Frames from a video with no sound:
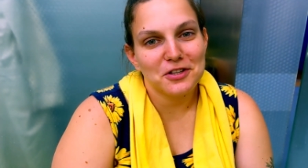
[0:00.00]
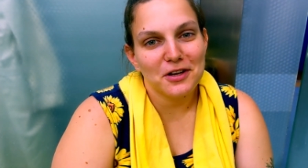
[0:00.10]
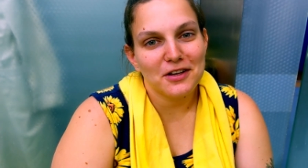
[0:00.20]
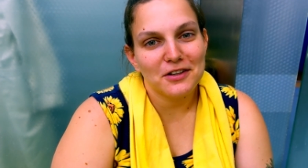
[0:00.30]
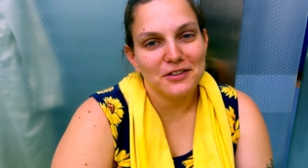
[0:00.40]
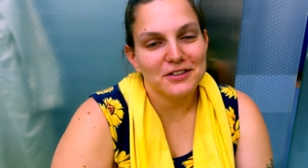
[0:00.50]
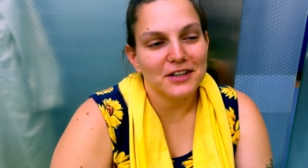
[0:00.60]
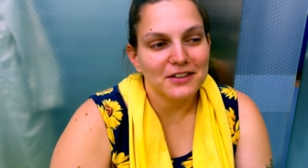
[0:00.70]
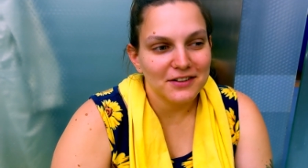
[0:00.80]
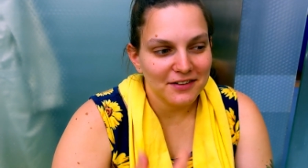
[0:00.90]

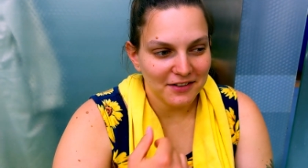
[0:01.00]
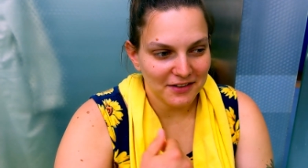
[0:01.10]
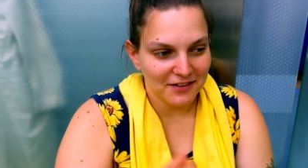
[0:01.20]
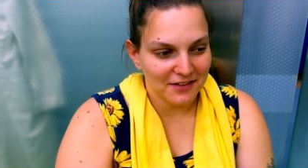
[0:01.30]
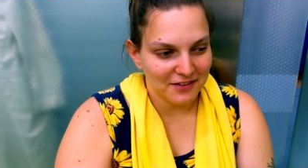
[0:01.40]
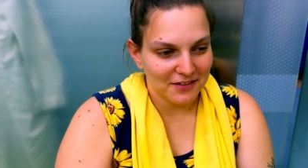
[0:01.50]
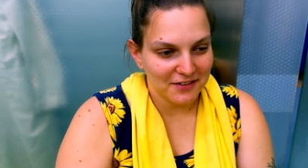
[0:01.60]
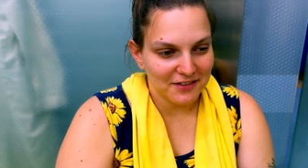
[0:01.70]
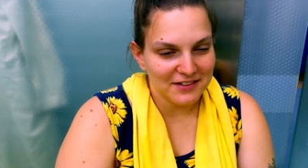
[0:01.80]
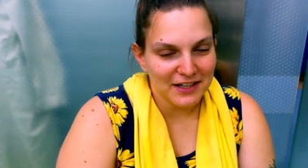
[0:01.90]
our, like
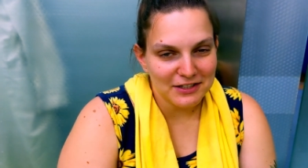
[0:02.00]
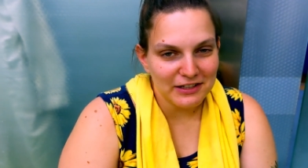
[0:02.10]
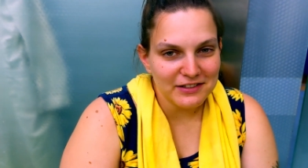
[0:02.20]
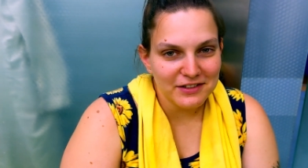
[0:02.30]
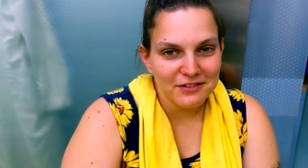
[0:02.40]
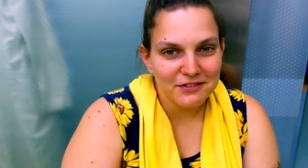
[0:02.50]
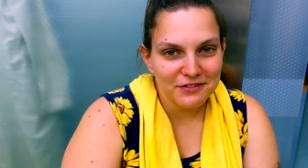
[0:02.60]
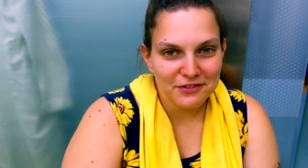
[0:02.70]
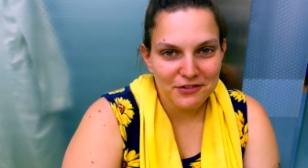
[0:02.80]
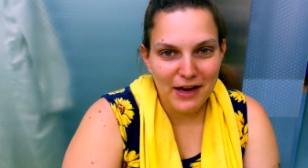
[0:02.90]

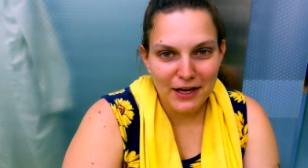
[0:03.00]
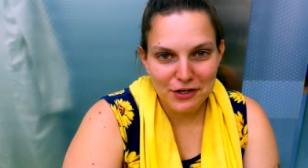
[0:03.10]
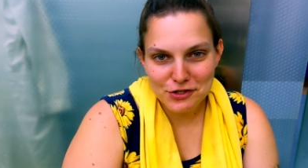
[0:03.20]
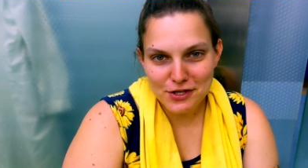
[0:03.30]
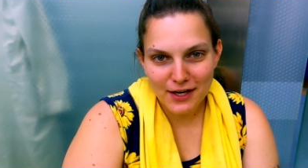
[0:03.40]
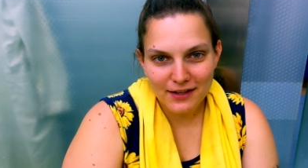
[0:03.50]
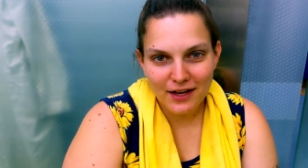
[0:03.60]
digestive